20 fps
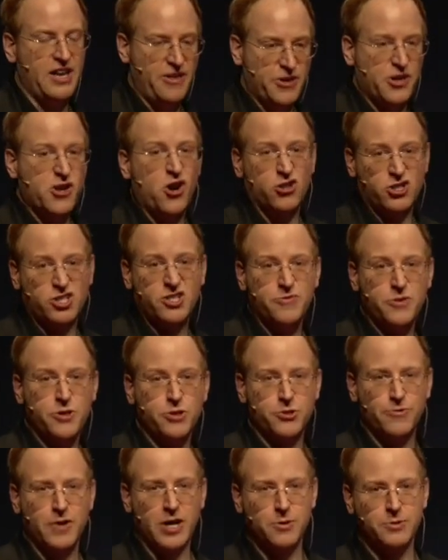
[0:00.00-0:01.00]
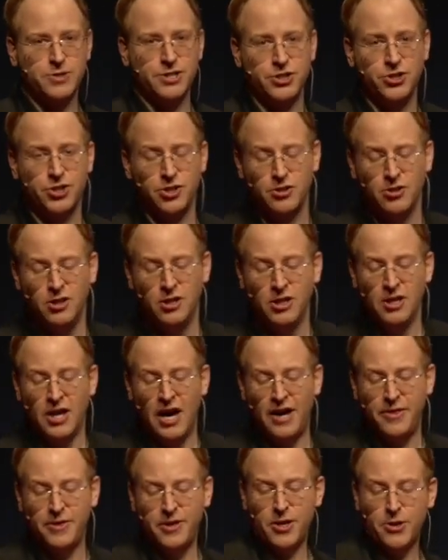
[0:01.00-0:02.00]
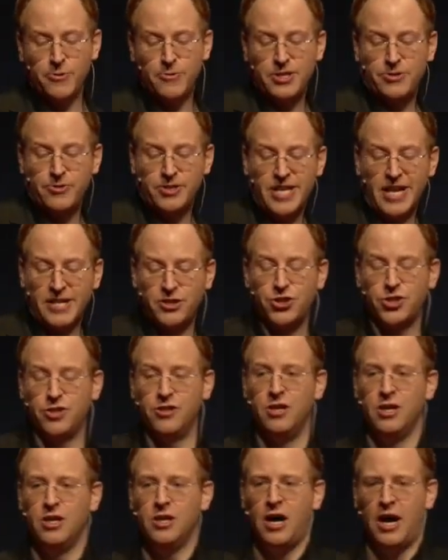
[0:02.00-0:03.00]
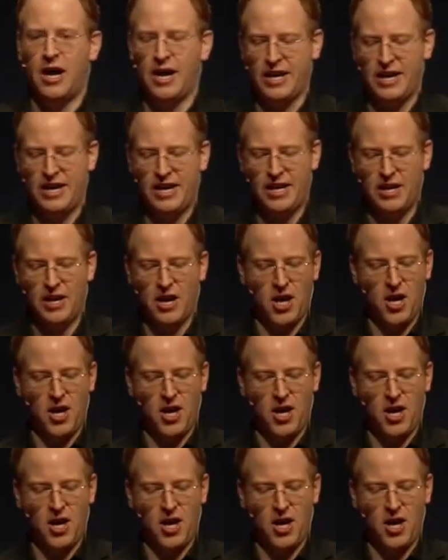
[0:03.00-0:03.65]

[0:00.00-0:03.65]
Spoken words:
the cost of user acquisition, and the other is retention, i.e.